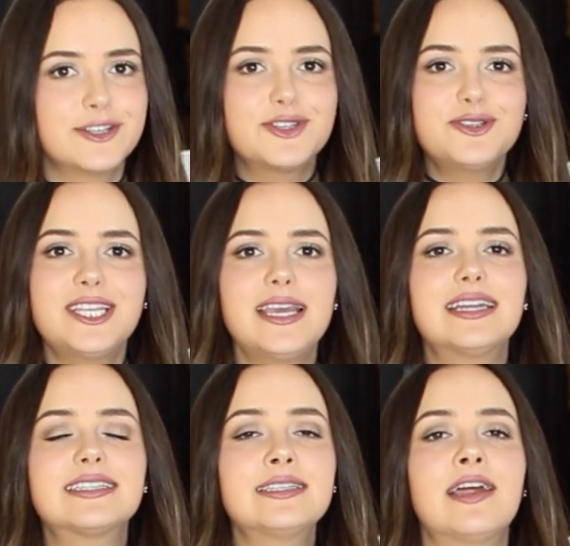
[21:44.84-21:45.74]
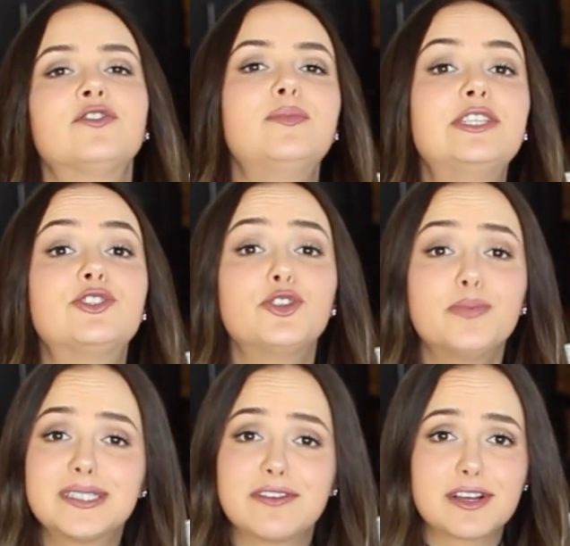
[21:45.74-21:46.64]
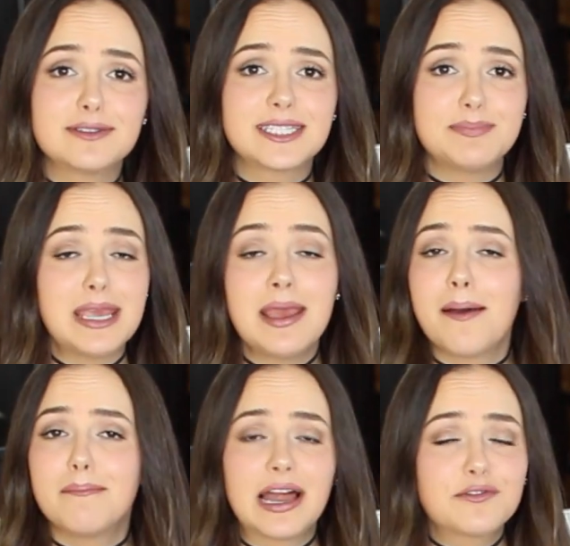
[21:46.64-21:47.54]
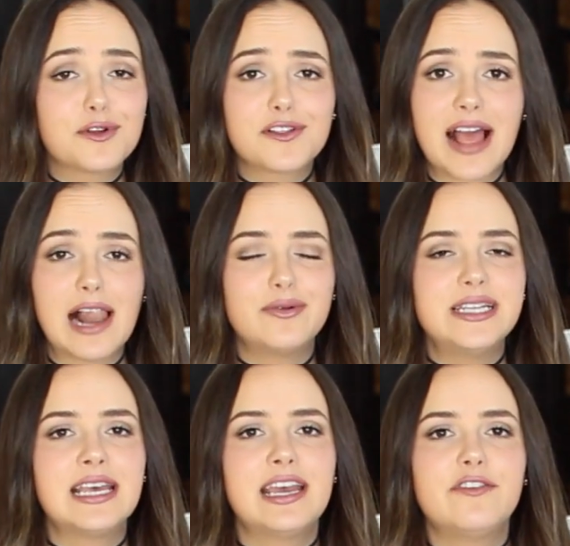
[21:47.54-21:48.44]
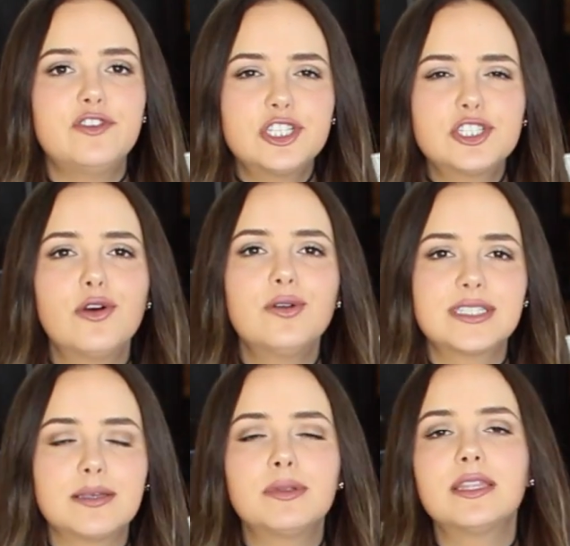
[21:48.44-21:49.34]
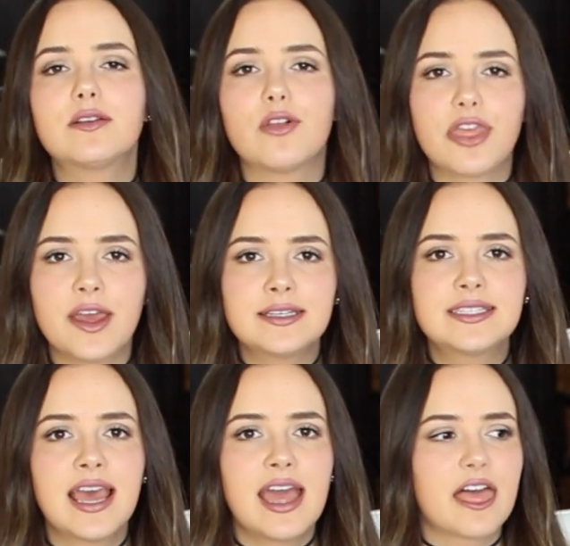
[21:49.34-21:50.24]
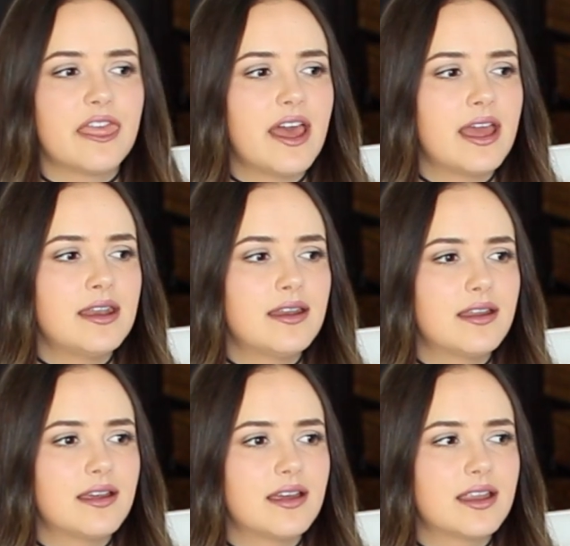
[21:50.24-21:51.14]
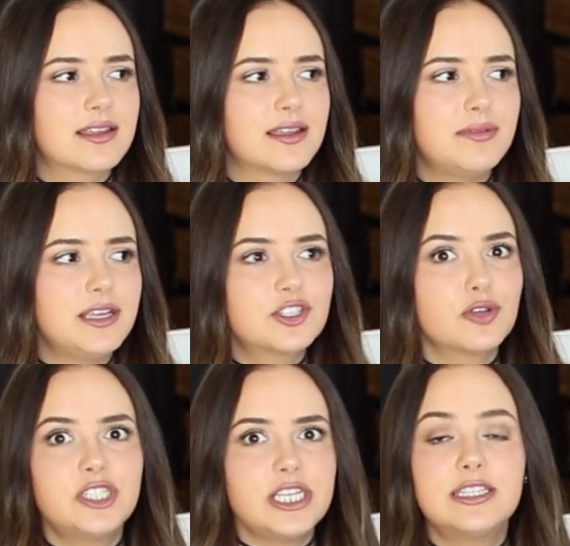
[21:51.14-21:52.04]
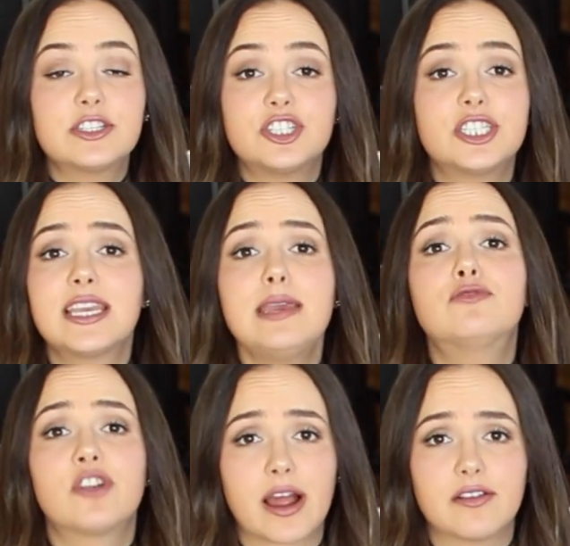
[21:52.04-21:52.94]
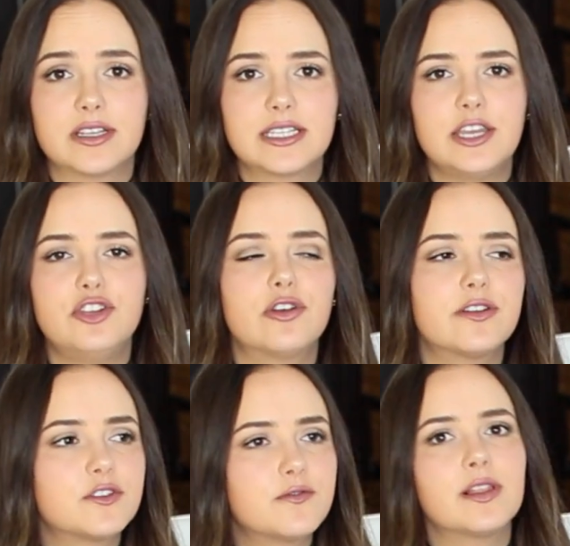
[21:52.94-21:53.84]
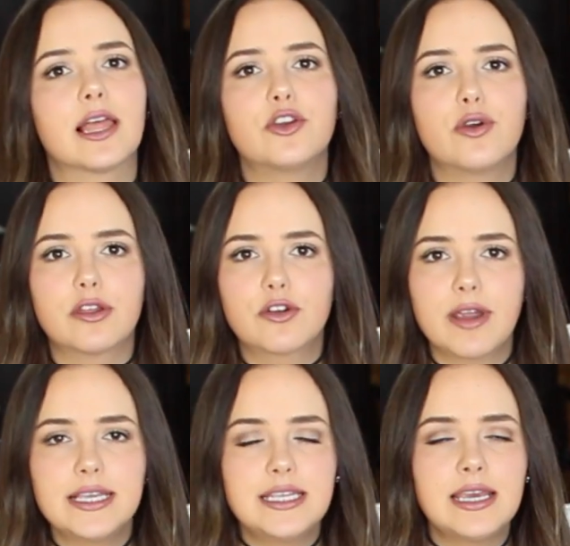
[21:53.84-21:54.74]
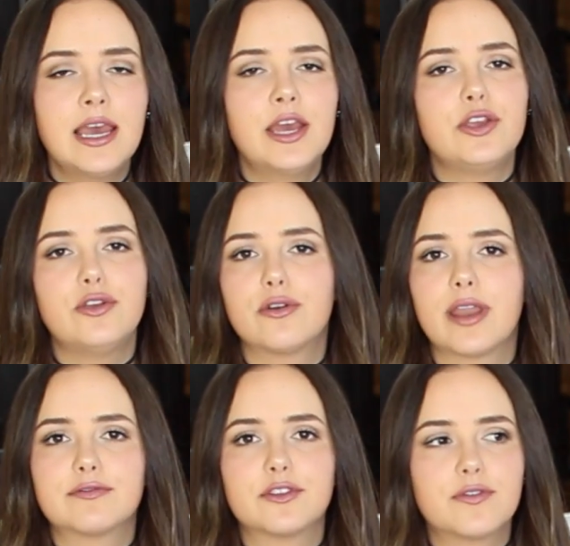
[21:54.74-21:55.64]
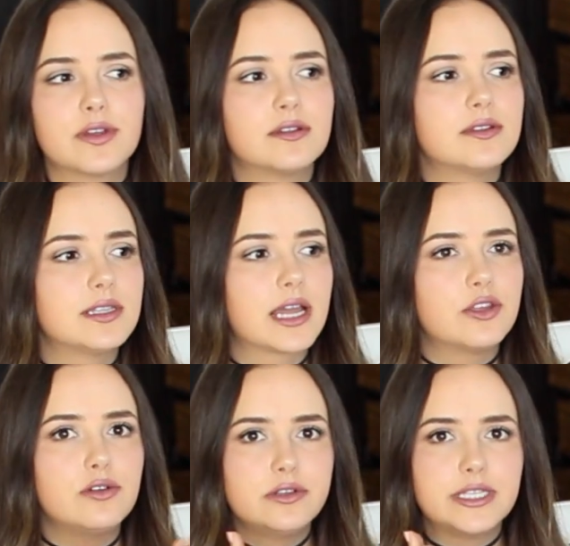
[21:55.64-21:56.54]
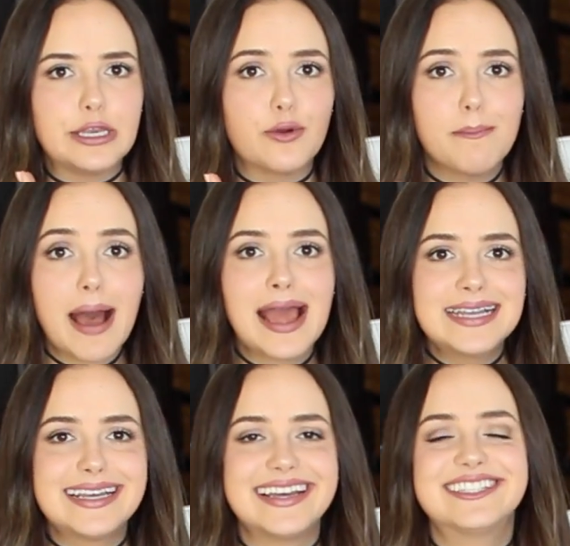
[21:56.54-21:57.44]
So you see, it doesn't have to be super difficult to be mindful of calories. If you just know simple little things, then it can be so much easier to just keep track of it. And you don't have to feel like you're going crazy. You don't have to feel like you're losing your mind.